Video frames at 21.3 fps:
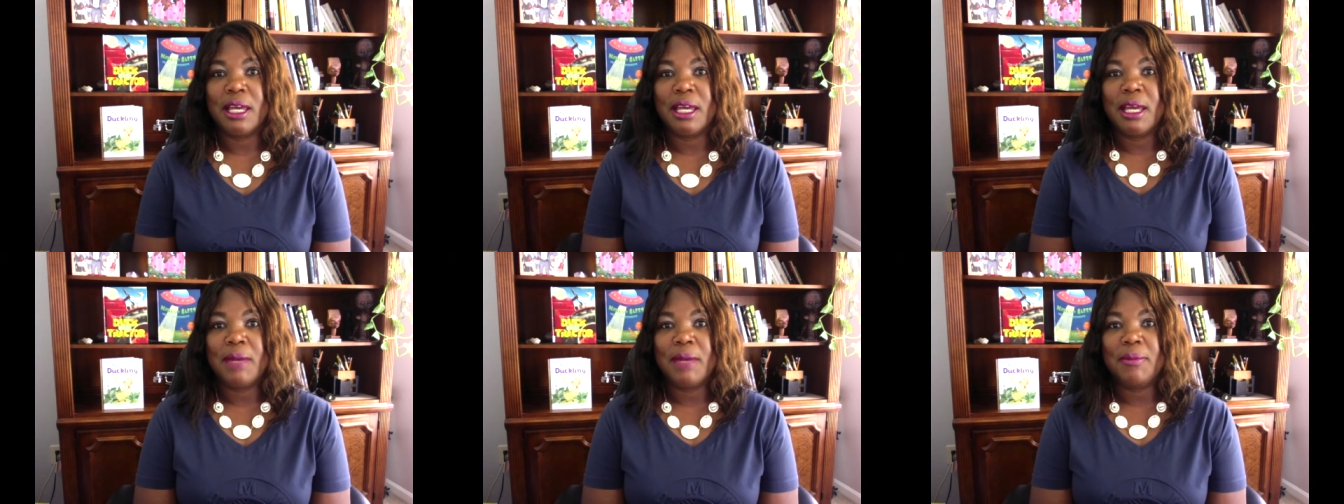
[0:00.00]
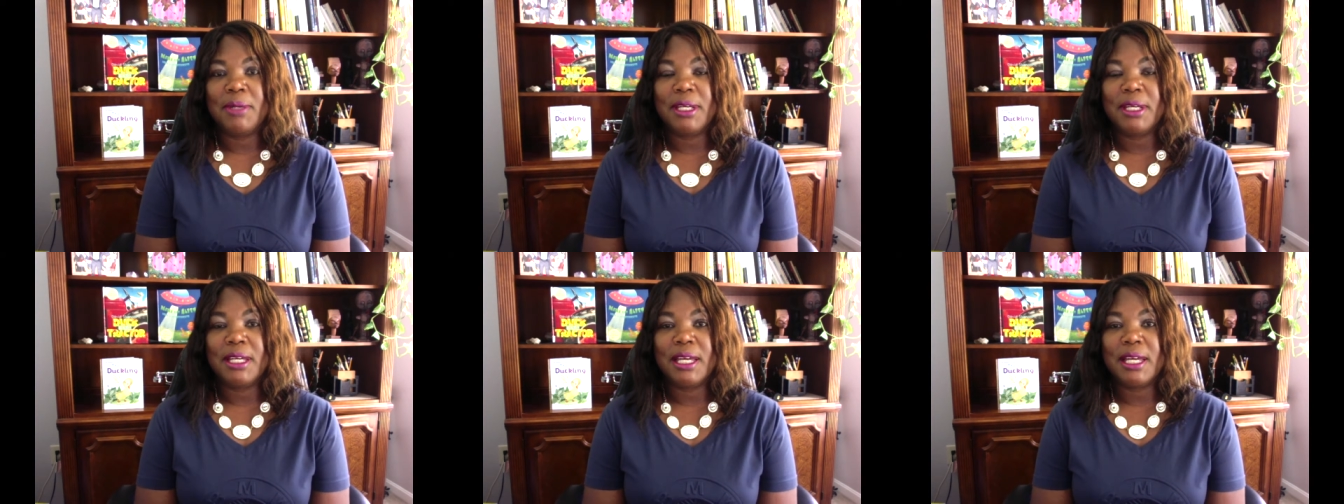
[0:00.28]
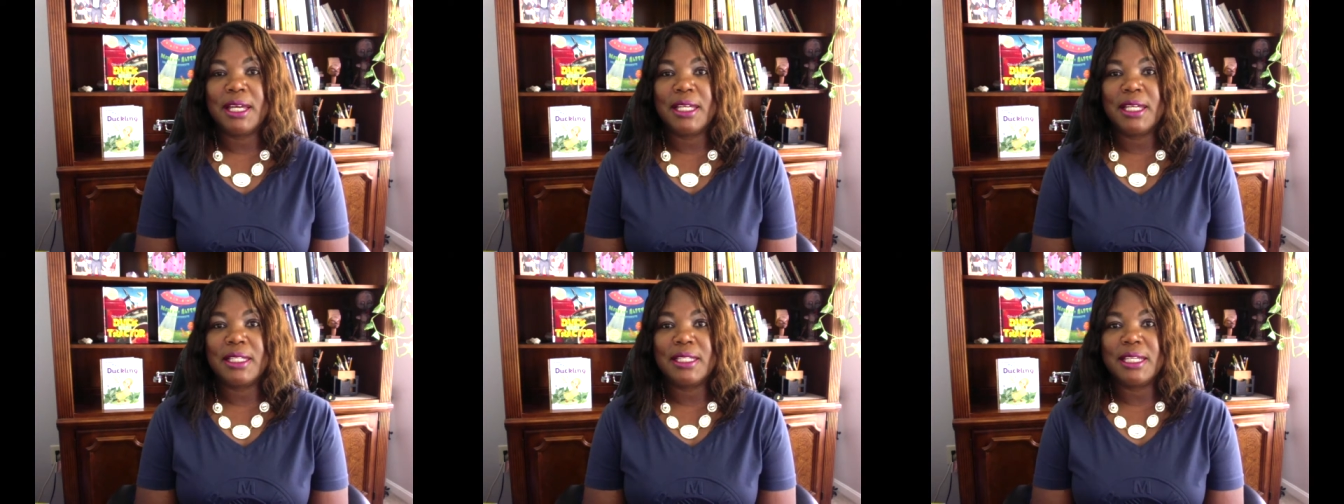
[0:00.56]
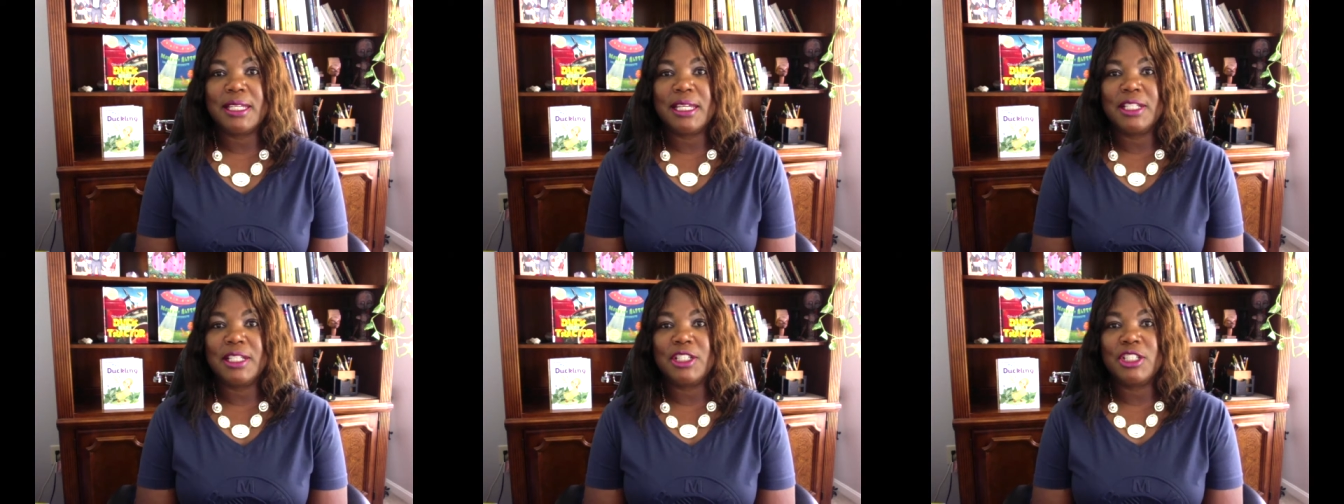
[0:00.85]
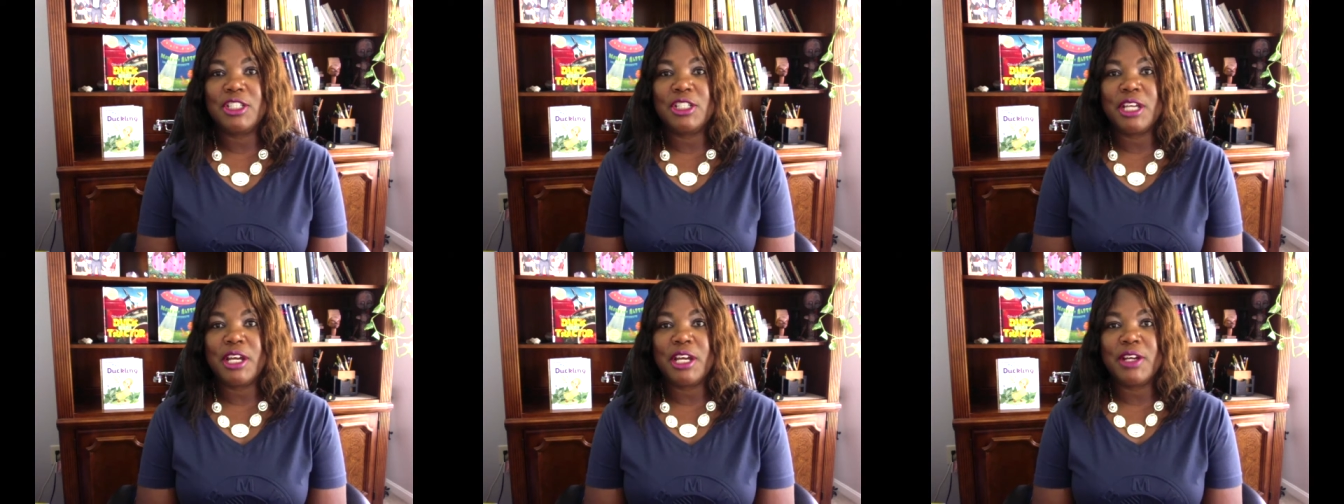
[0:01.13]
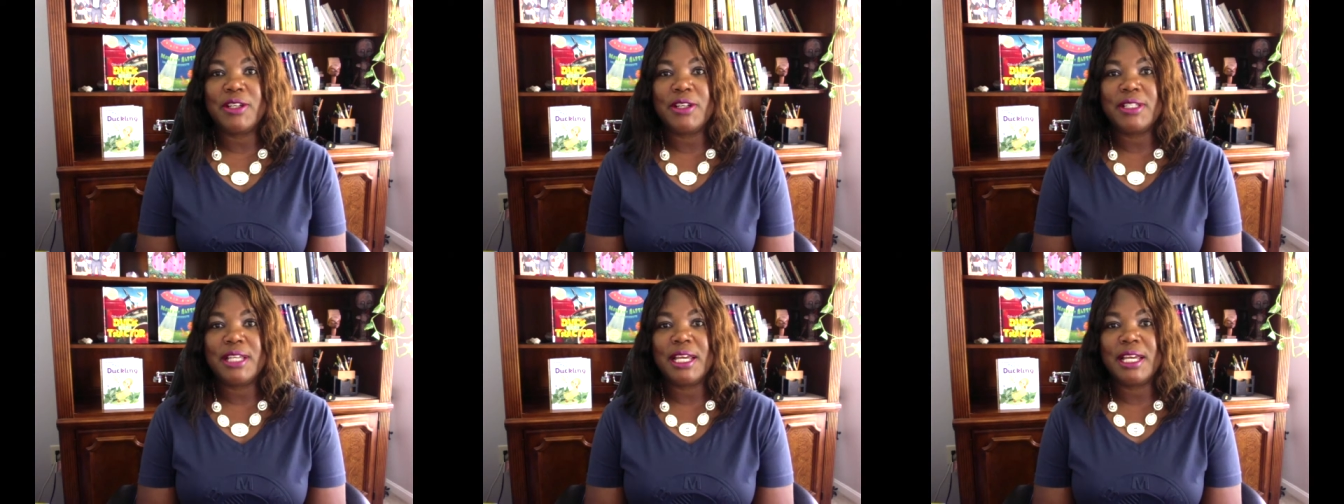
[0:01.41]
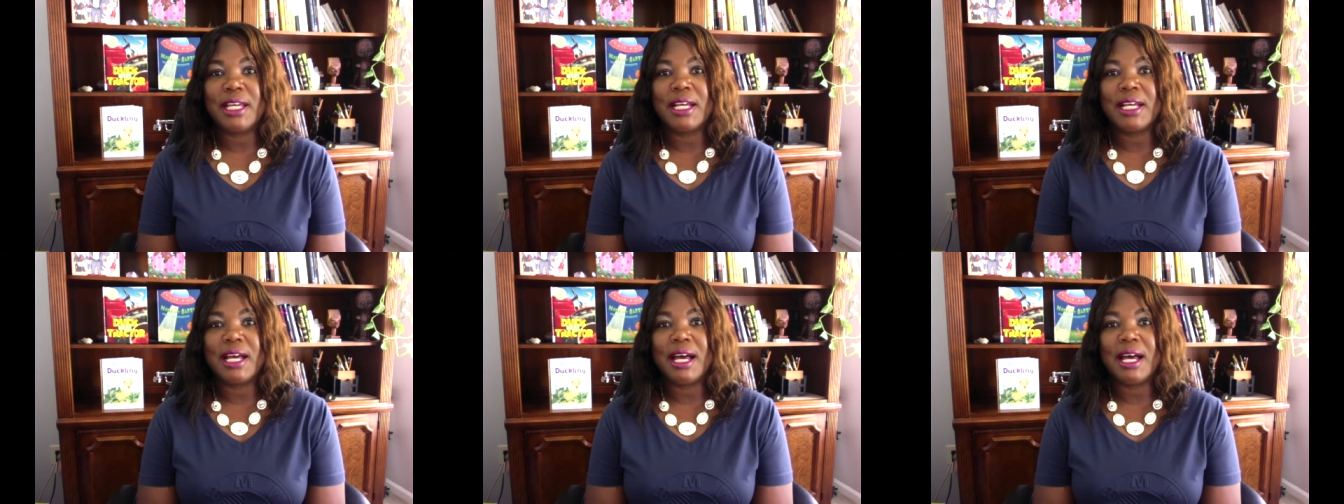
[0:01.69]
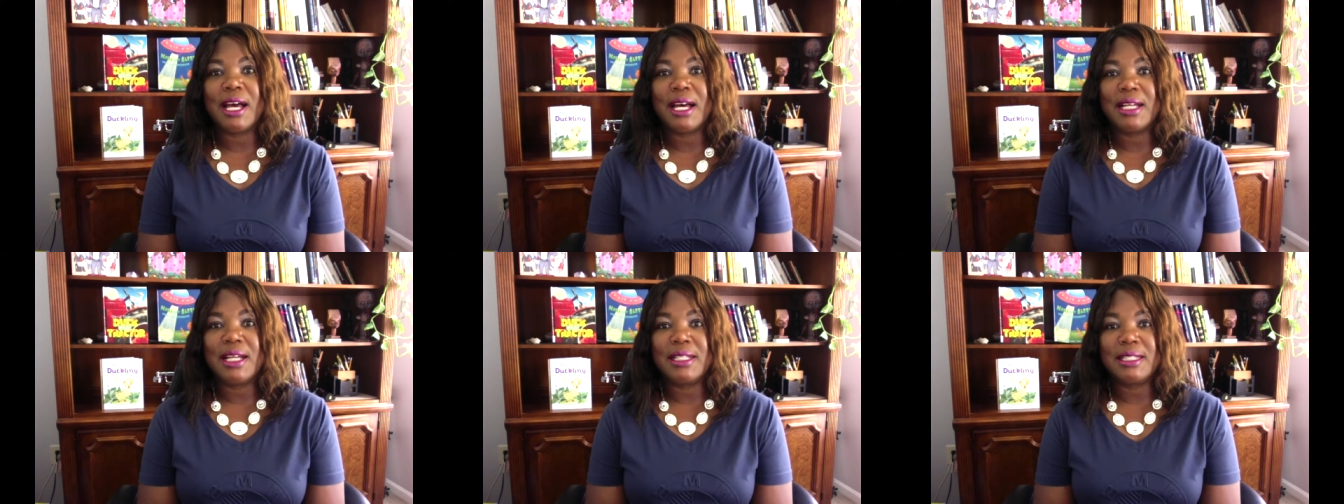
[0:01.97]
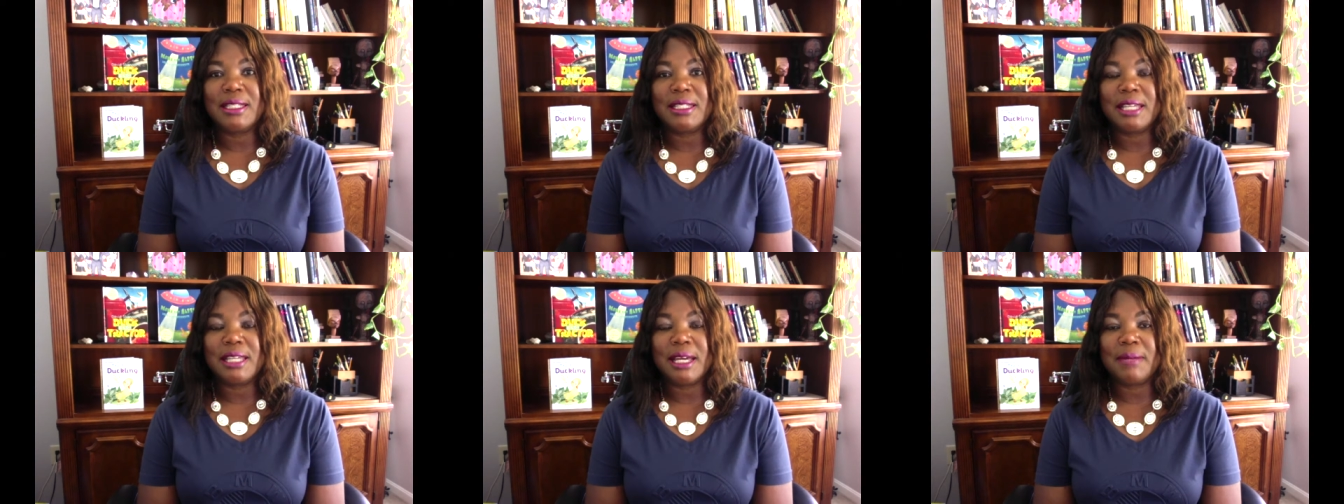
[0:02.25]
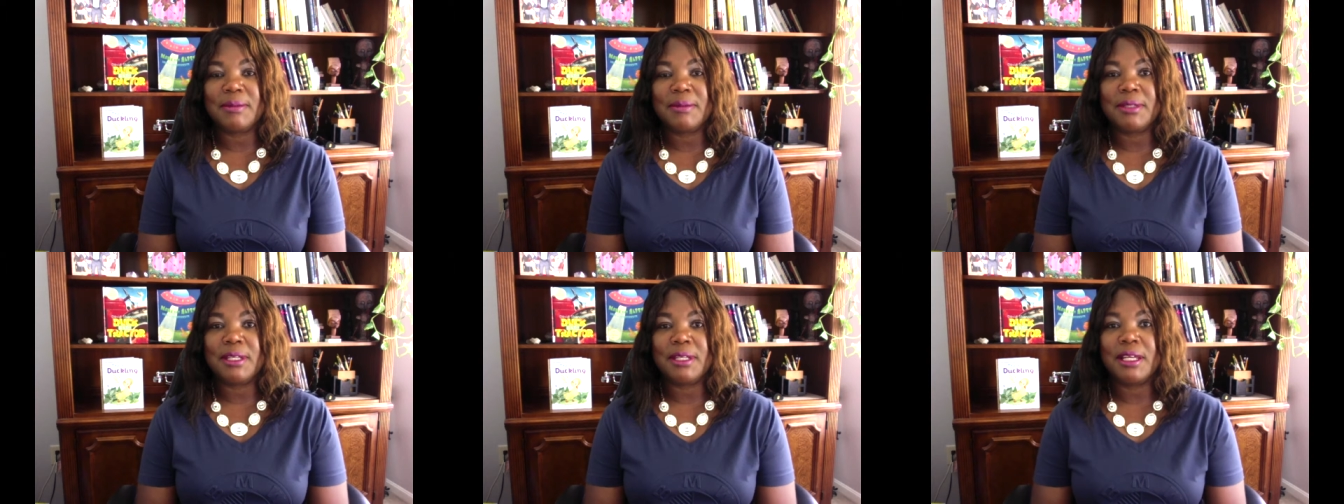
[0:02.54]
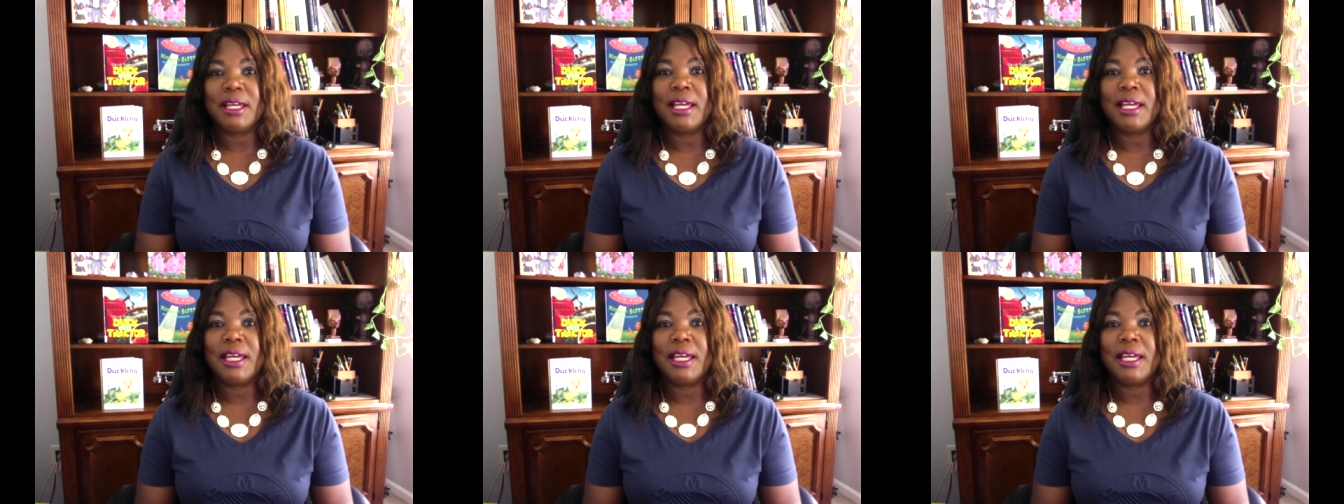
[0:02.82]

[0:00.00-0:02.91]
because it shares a concept